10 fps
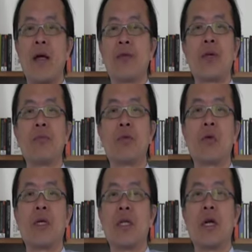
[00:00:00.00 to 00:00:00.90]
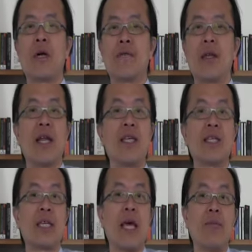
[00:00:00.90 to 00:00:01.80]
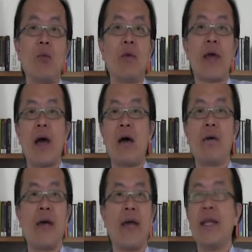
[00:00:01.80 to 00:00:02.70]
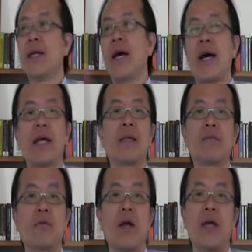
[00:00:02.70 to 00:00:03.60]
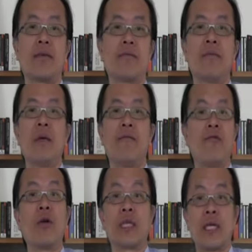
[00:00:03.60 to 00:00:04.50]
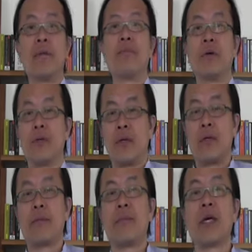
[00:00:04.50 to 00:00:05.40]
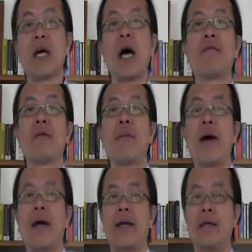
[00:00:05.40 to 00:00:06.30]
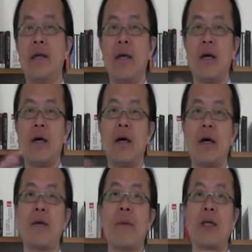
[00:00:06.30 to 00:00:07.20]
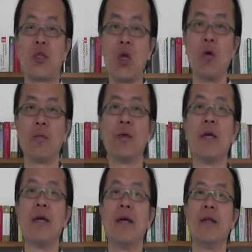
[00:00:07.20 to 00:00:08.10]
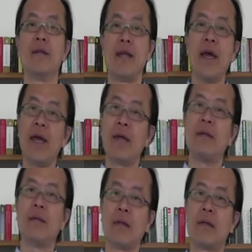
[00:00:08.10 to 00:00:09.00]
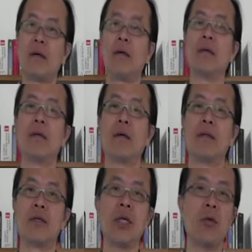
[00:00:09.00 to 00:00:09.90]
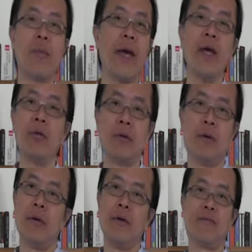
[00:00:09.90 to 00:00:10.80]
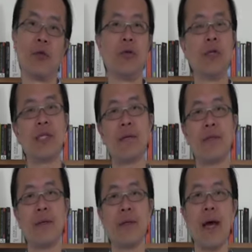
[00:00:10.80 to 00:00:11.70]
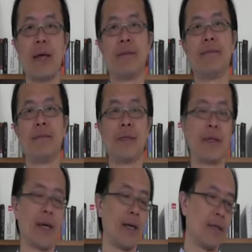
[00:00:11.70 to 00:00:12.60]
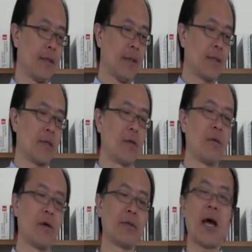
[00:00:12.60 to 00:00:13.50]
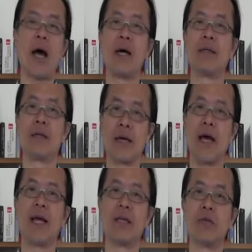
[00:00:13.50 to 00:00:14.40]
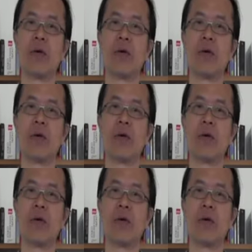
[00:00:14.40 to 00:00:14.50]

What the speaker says: some sort of the landscape without any kind of grass. For example, being covered by stone. Then the city will pay you for doing something like that. Okay, so those are the kind of